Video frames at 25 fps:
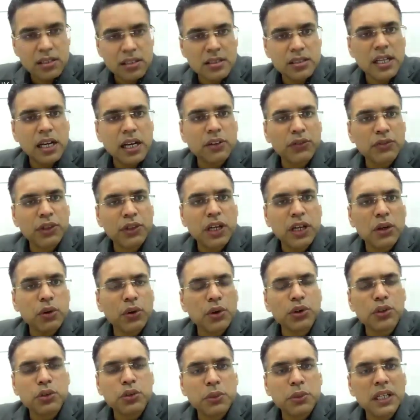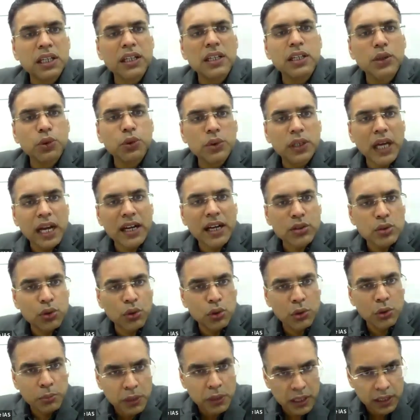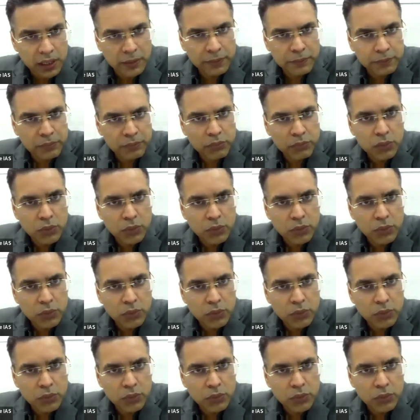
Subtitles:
discussed that we are going to bring a new tax code bill.